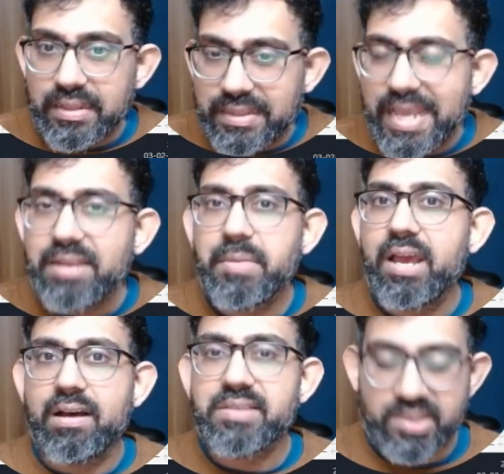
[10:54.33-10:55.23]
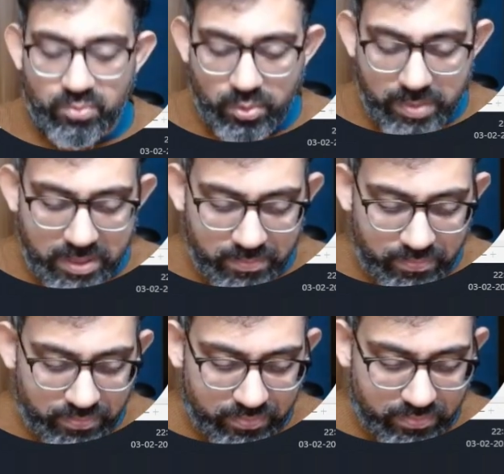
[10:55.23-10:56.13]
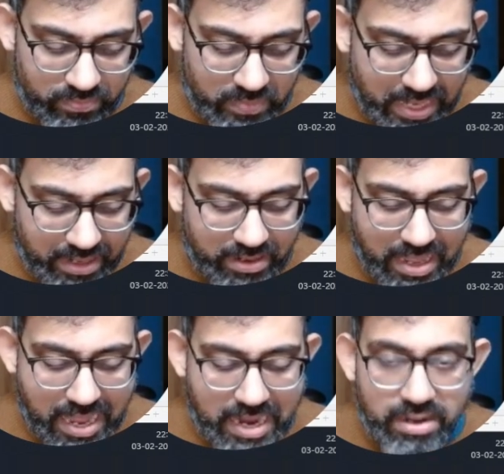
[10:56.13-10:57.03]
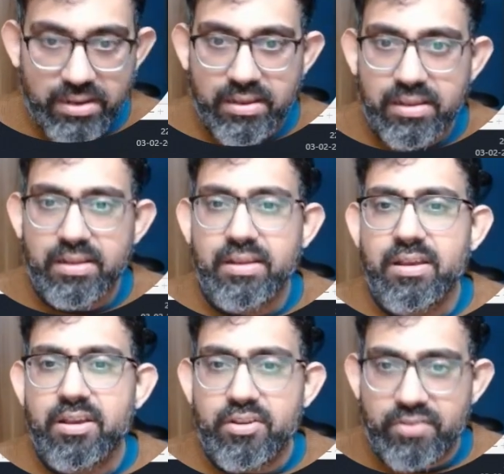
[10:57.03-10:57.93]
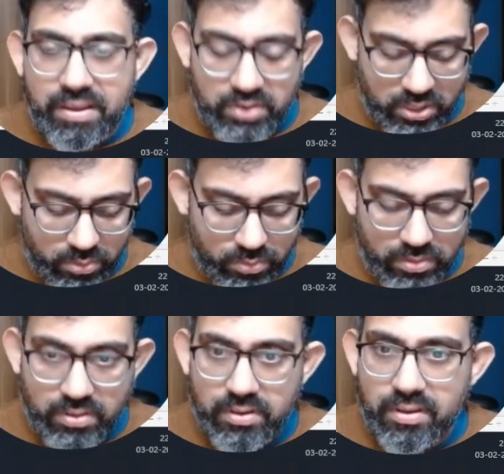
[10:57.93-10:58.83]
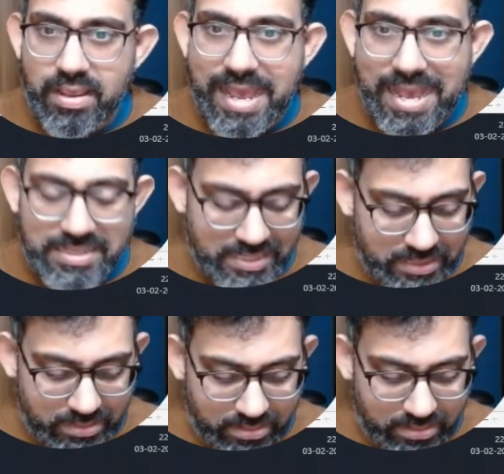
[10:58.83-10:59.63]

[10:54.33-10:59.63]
then my answer would be that ad revenue has